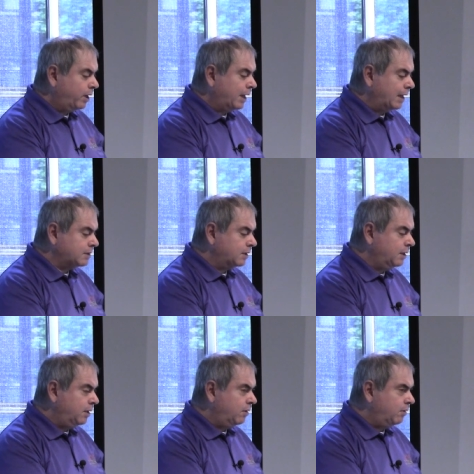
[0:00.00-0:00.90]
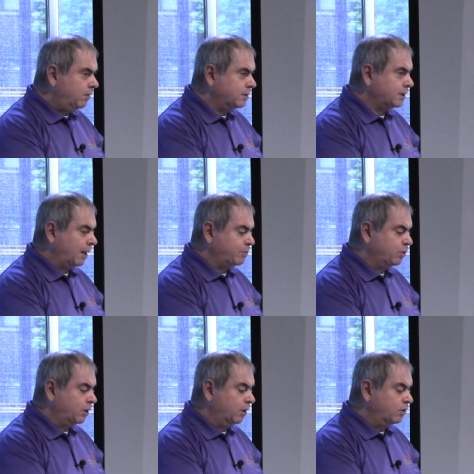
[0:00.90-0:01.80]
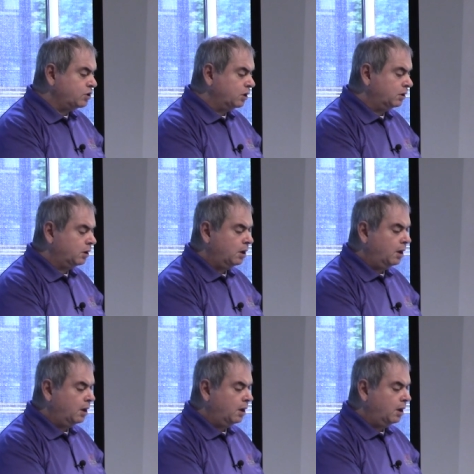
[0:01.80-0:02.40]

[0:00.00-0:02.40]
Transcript: a castle here? Is it absolutely urgent?